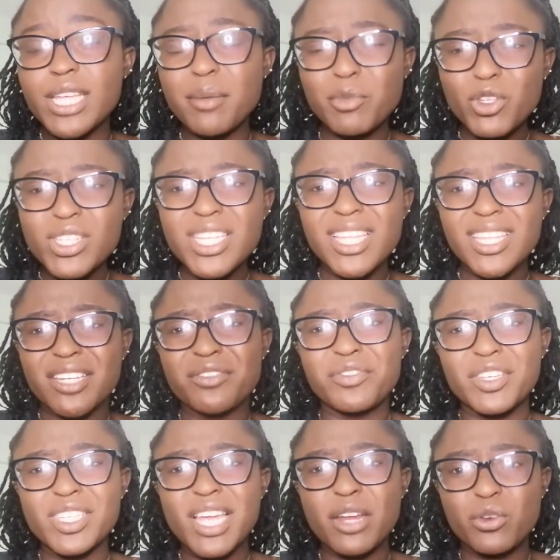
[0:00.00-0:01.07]
I'm not saying that
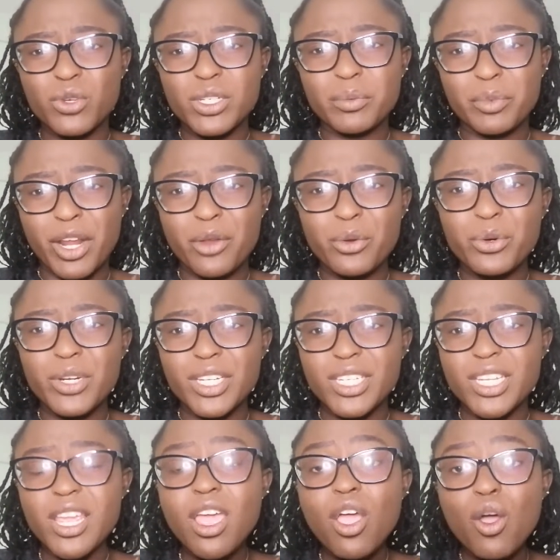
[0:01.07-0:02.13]
friends are not a
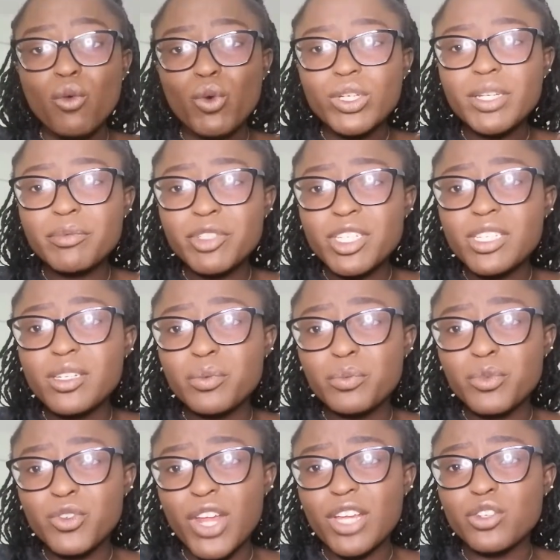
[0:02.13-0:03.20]
priority. What I'm
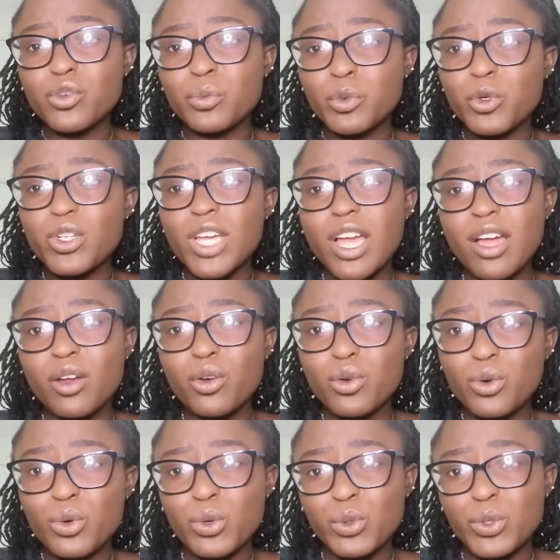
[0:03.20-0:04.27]
just trying to put
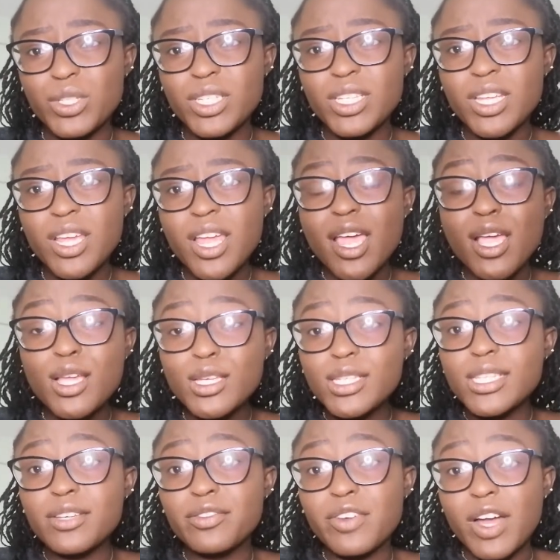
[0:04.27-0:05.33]
across
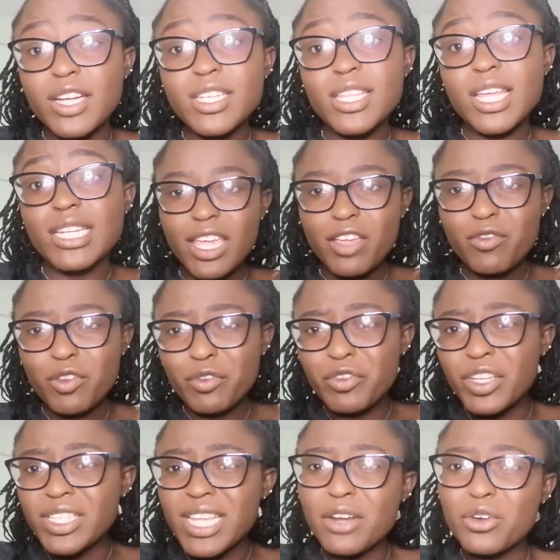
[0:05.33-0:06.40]
is the fact that if your
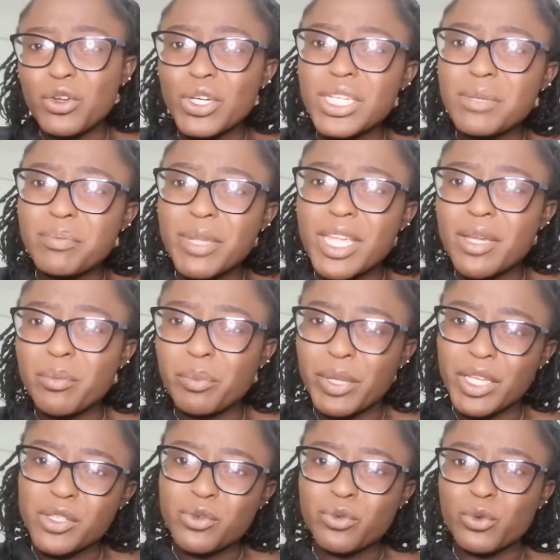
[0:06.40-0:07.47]
friends are not being
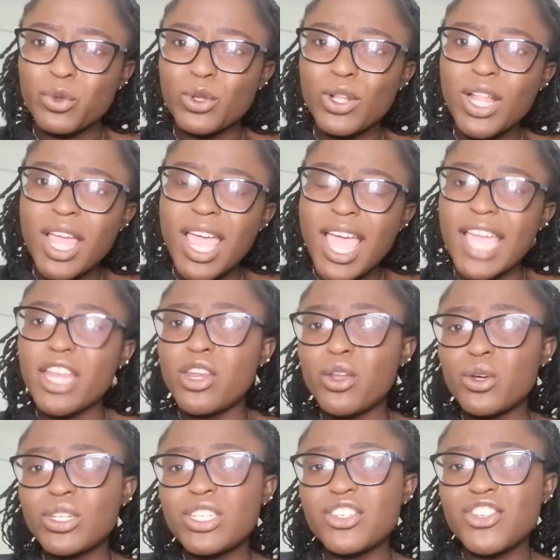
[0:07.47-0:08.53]
peaceful and
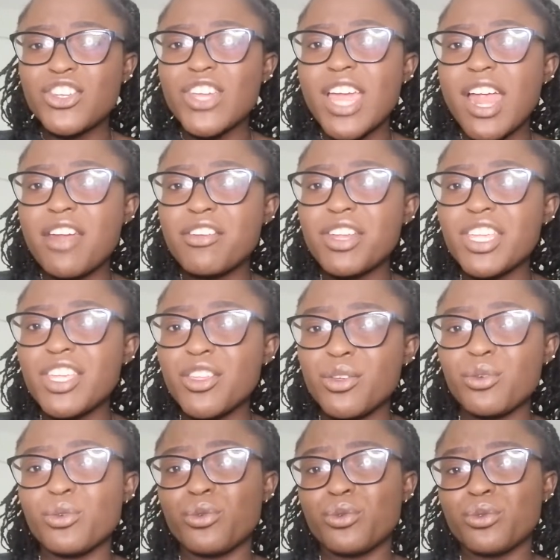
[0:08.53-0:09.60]
not
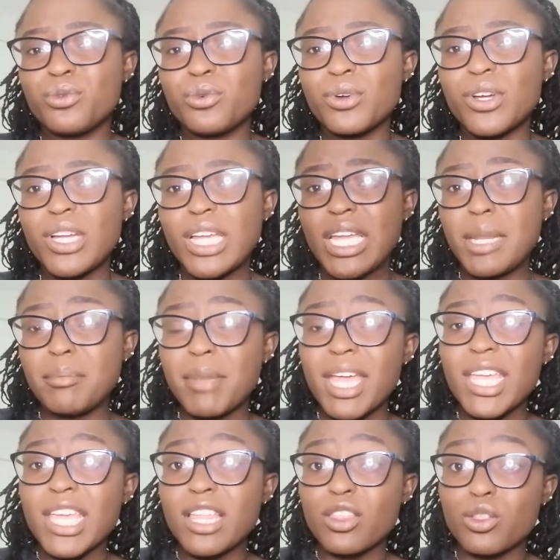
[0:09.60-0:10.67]
cheering you in
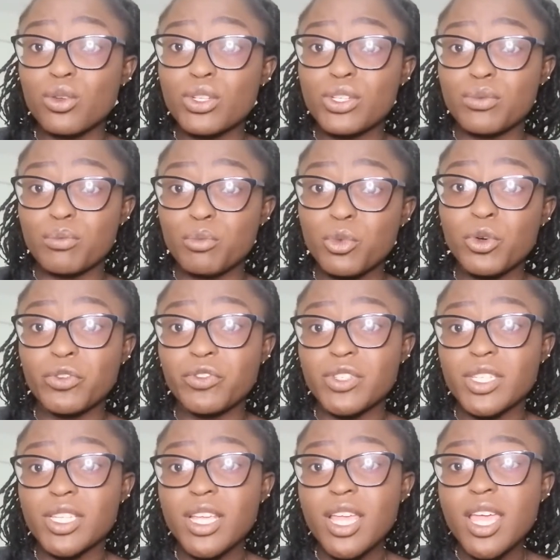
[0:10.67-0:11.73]
making those
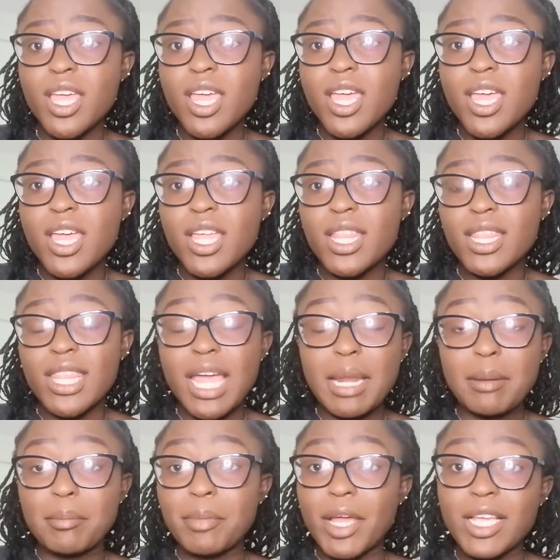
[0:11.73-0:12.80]
moves,
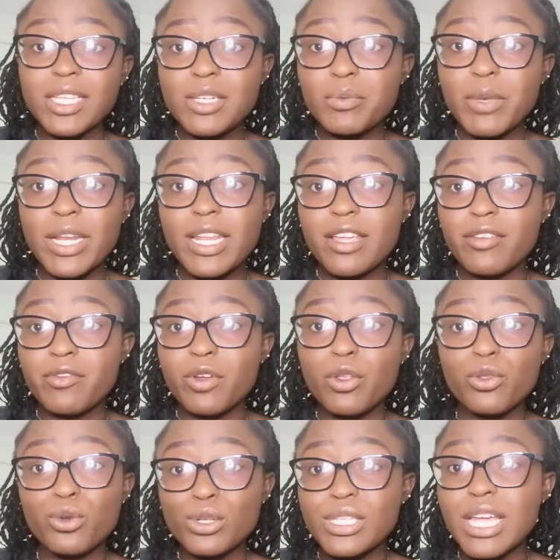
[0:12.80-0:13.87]
then best believe
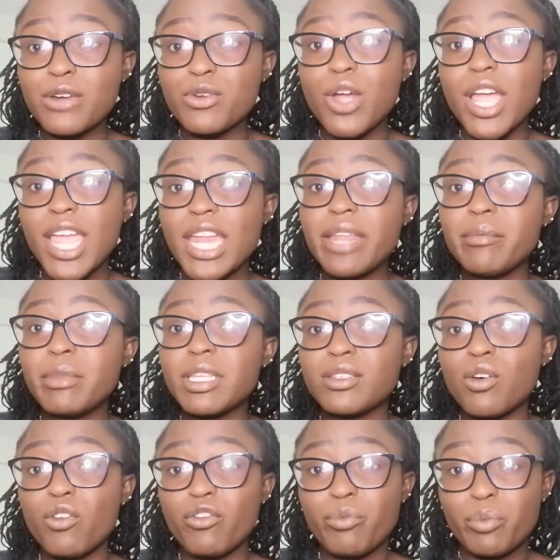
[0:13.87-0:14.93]
those are your enemies
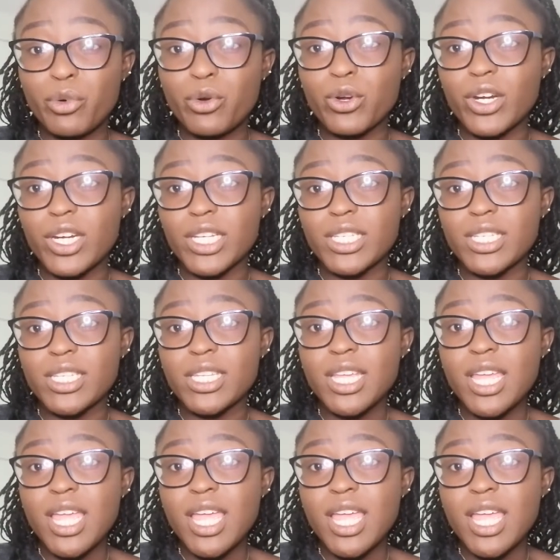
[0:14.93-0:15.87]
of progress.